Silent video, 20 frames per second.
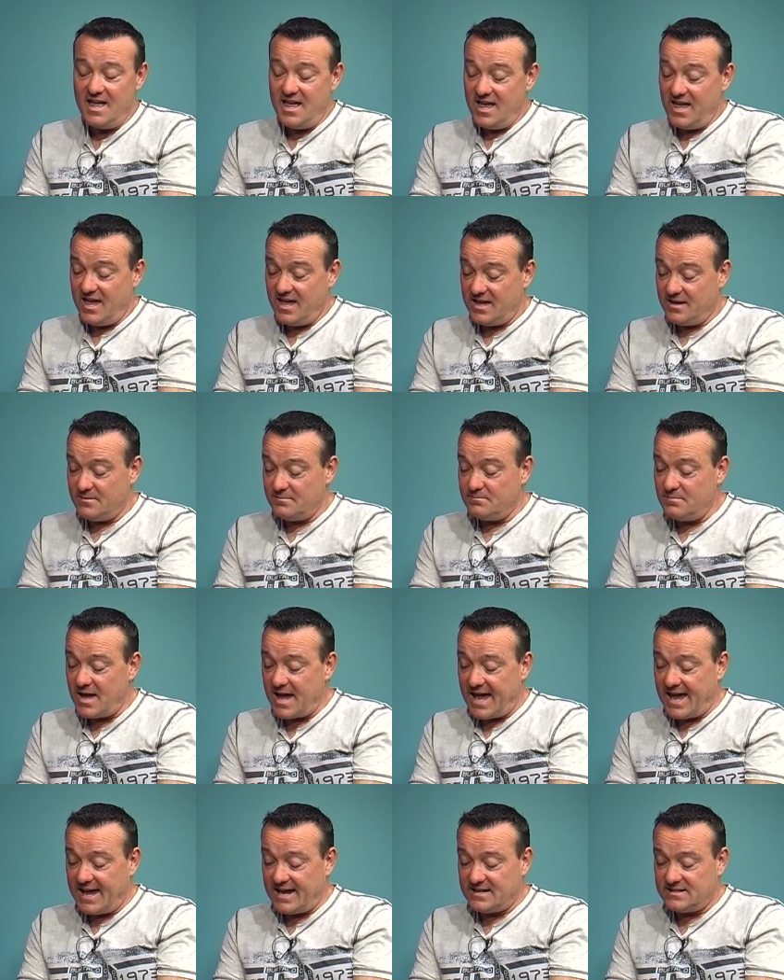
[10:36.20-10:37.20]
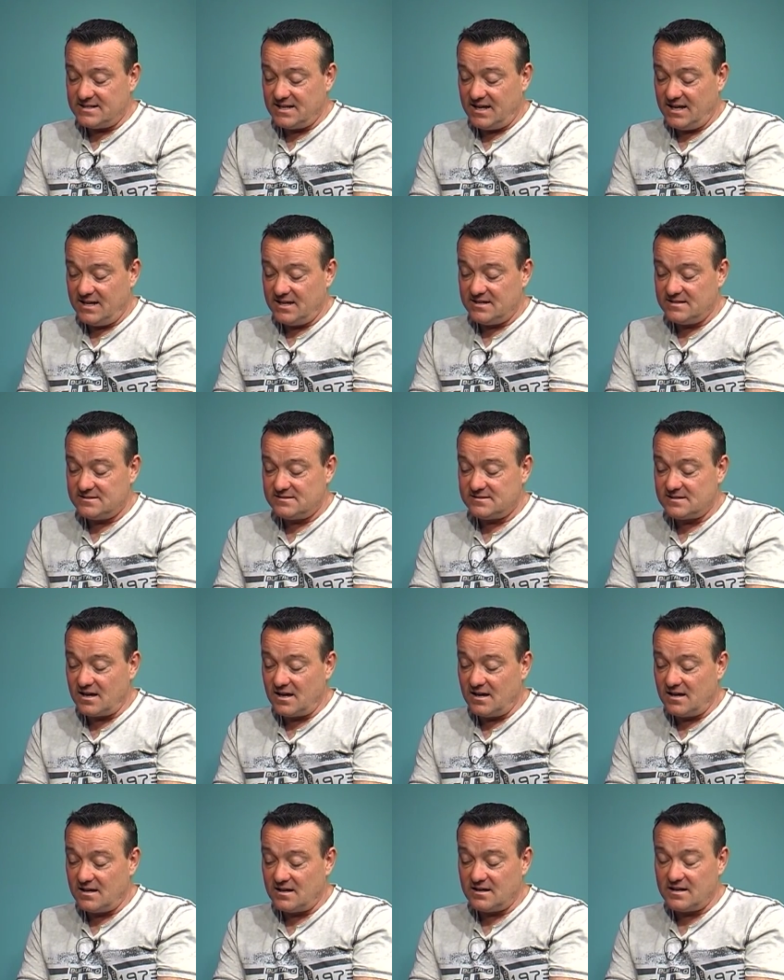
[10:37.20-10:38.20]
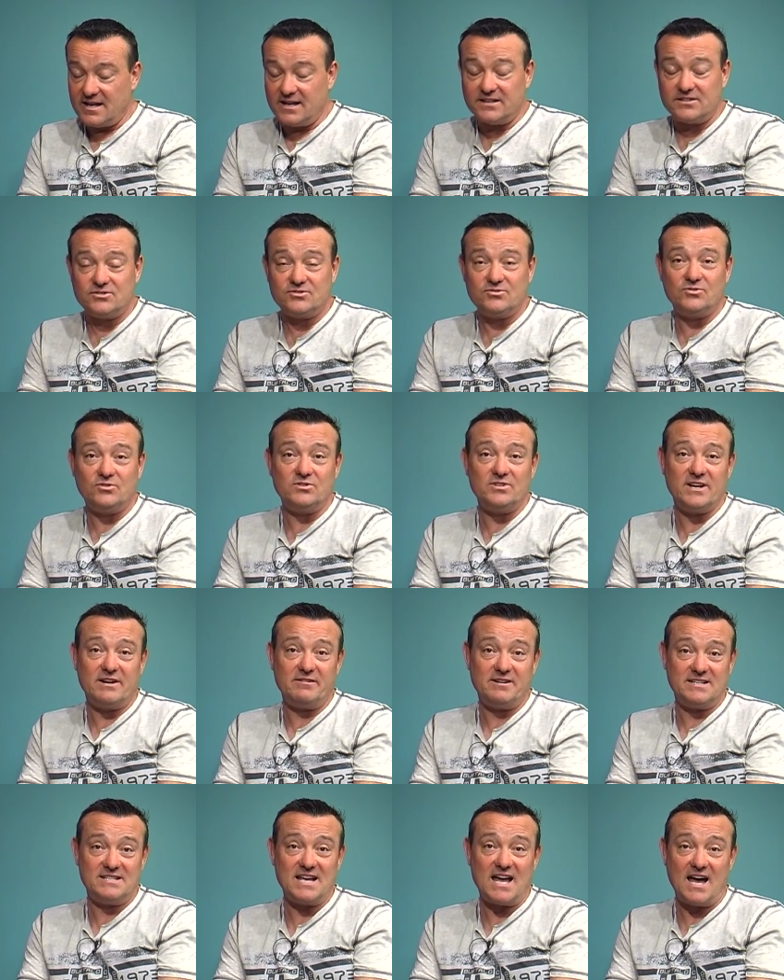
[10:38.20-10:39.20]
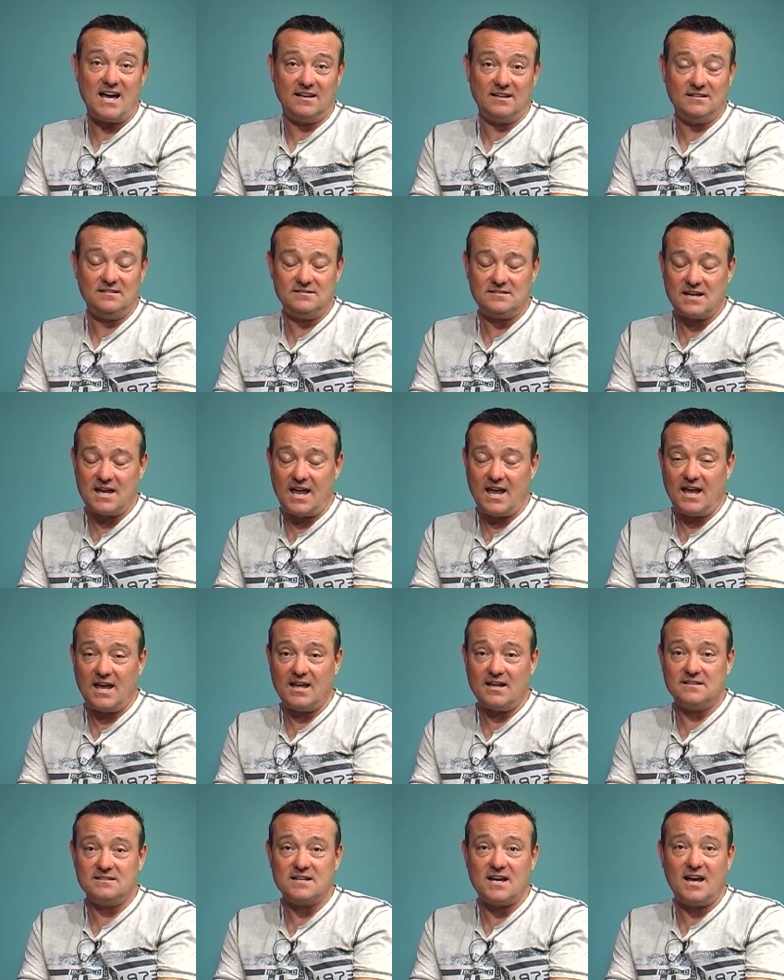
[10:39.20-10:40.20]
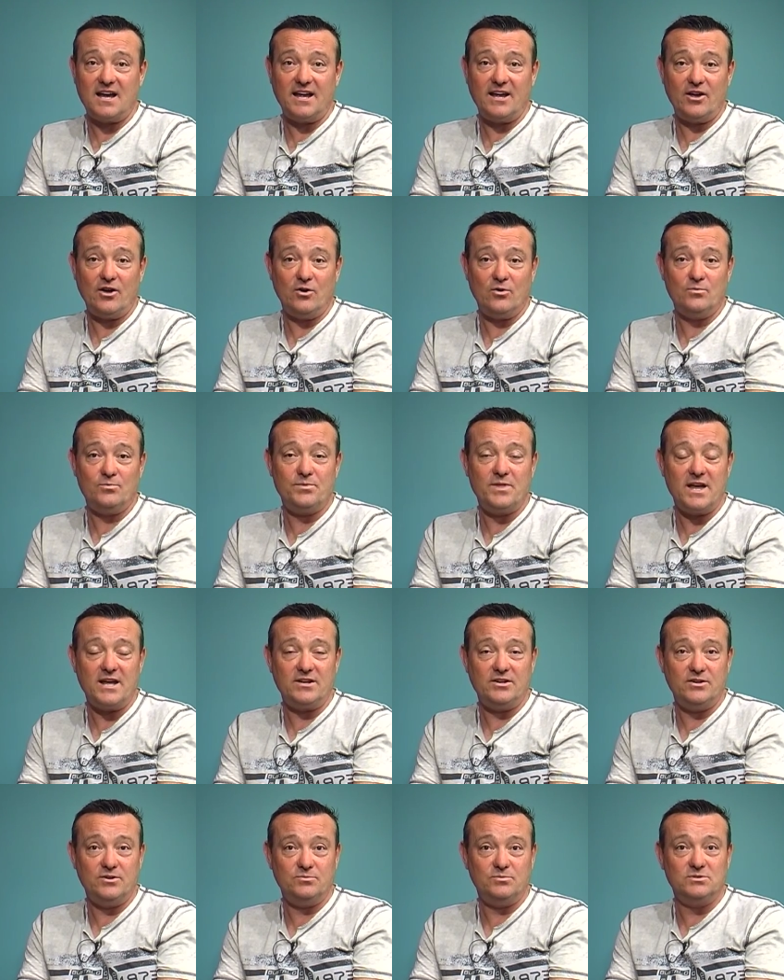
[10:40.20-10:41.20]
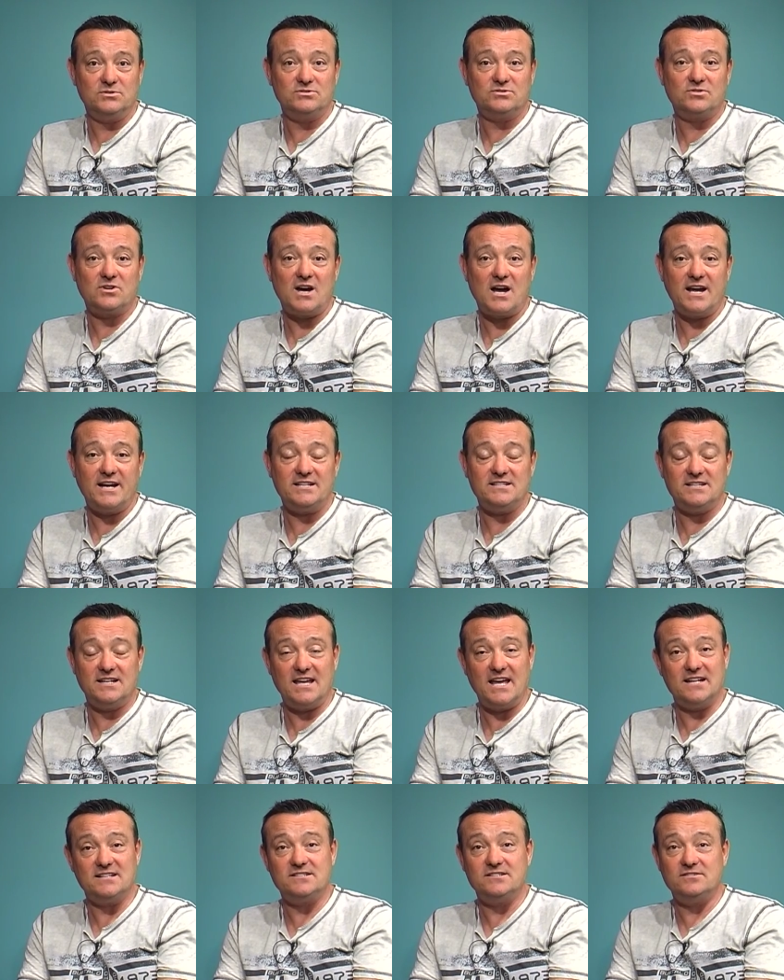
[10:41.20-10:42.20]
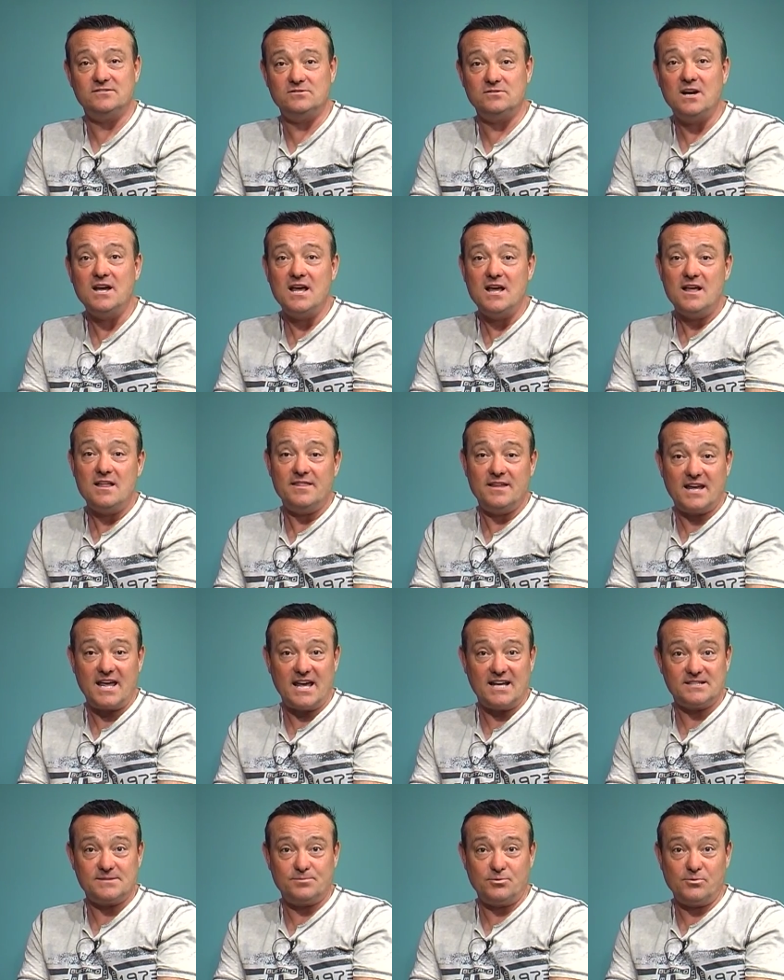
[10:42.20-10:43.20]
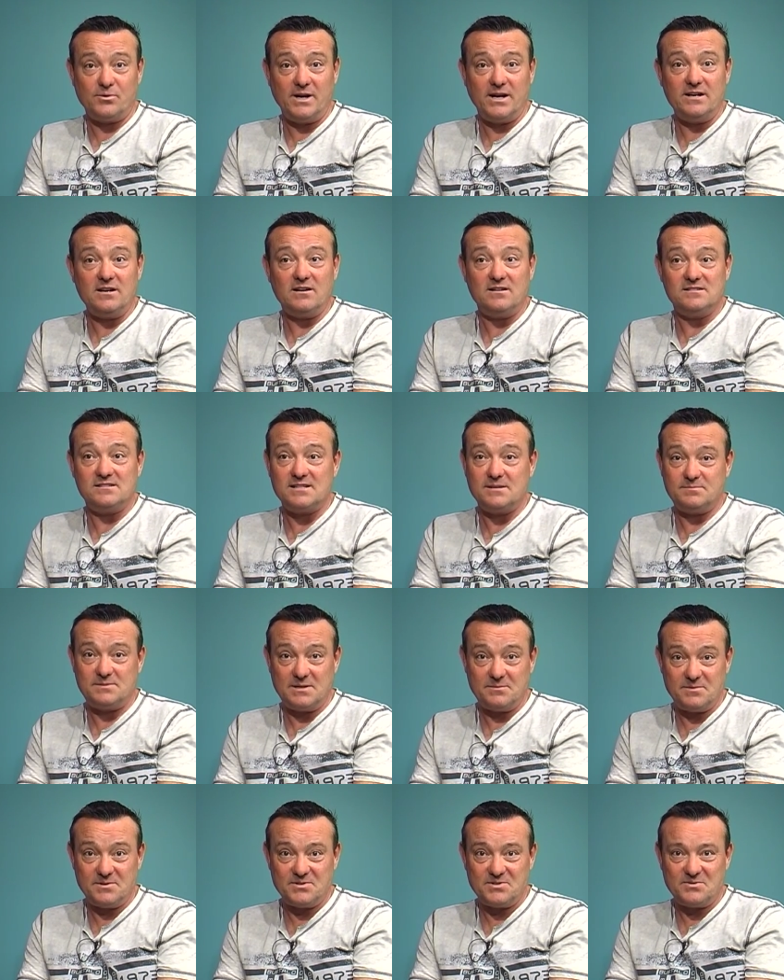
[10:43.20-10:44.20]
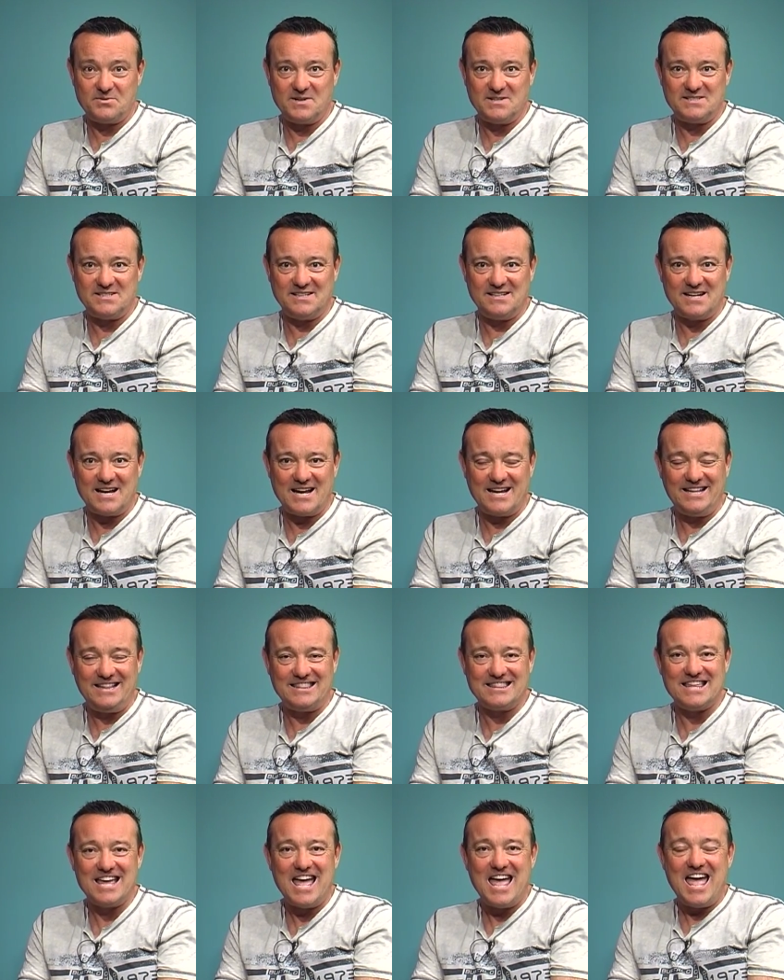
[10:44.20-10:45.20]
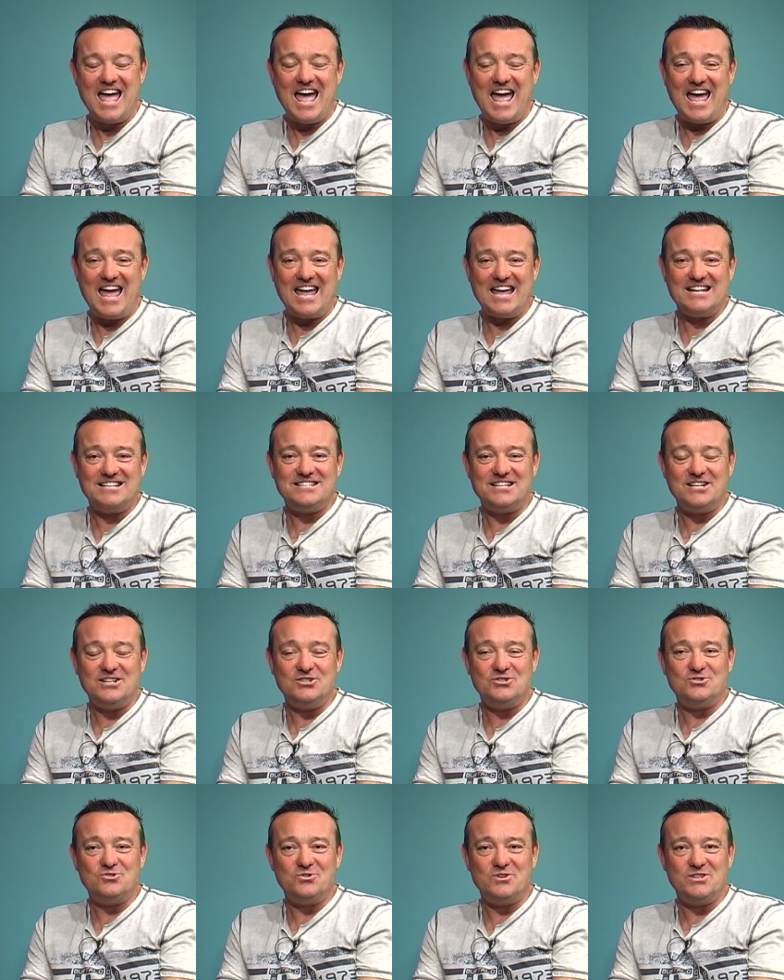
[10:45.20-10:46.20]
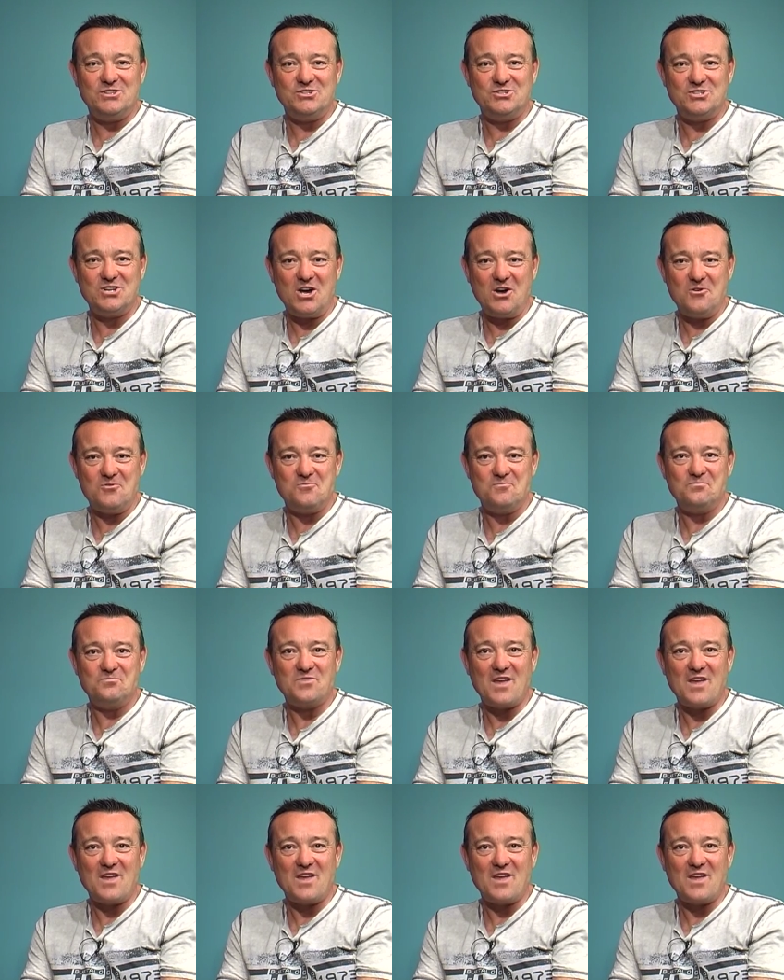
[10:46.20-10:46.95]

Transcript: him and his uh, extraordinary talent. And I hope that you will try to get to the Caspar Inn on September the 29th and enjoy the show.